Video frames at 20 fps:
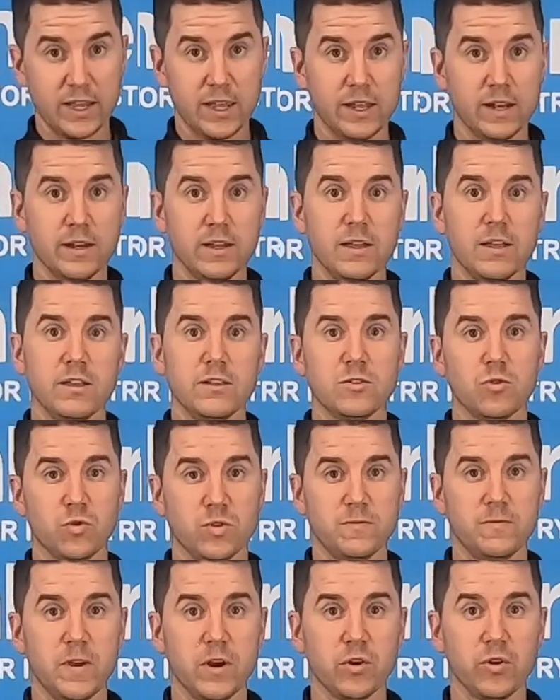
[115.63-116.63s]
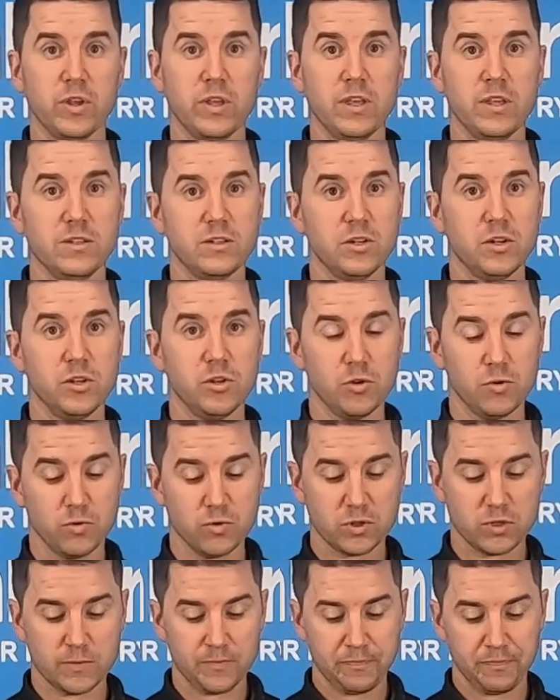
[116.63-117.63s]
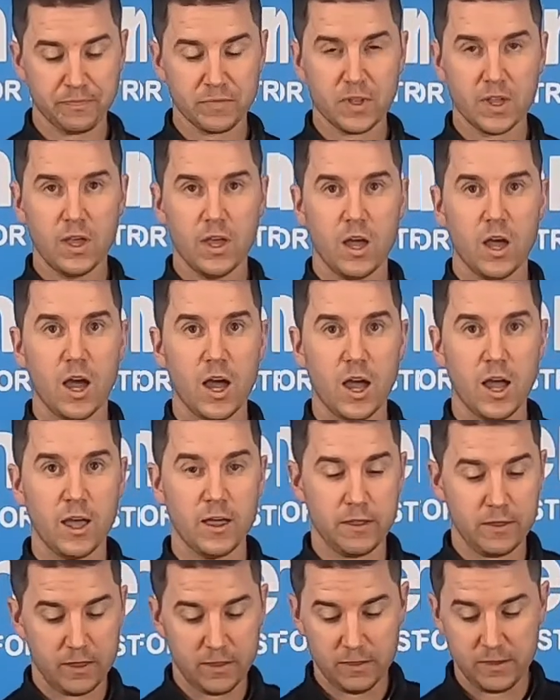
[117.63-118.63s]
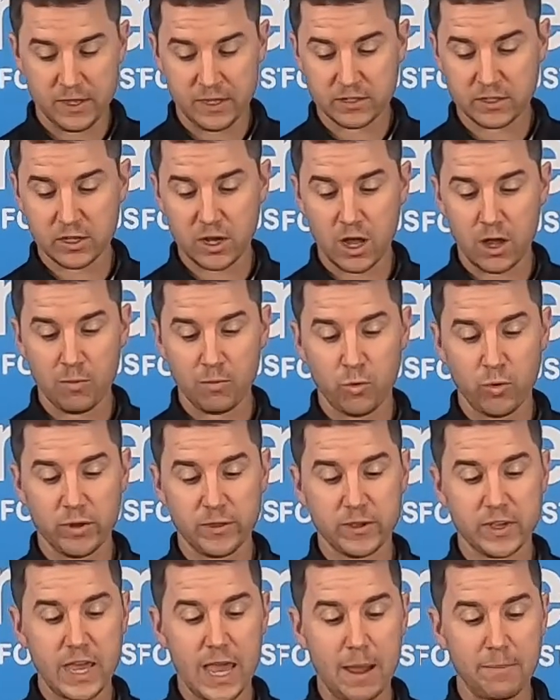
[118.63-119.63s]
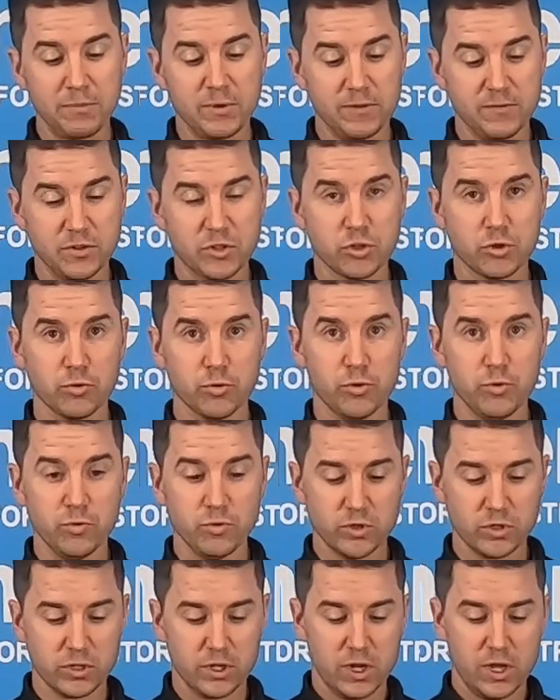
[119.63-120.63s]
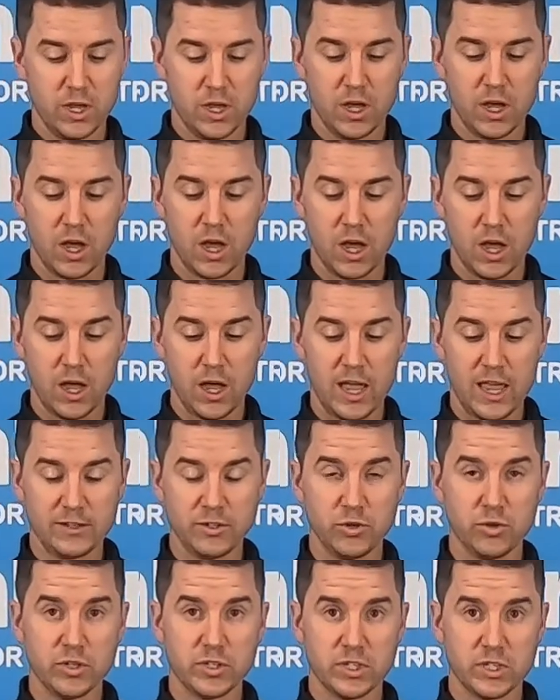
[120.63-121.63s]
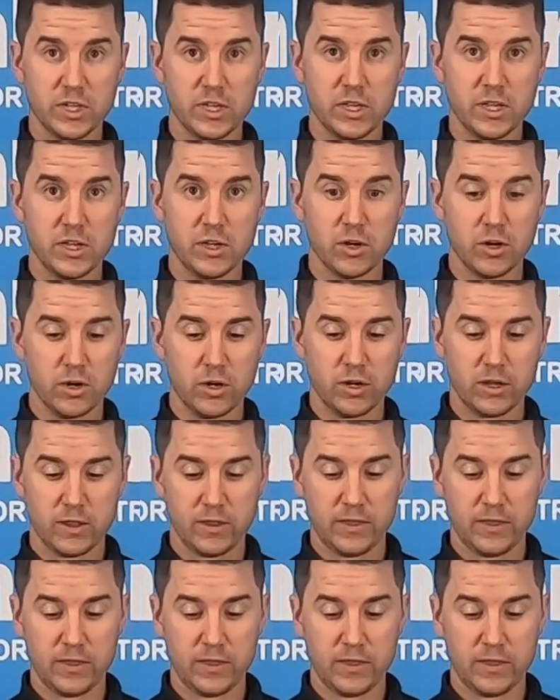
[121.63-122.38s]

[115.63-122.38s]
in, so it's very easy to use. These come with captive screws. As you can see here,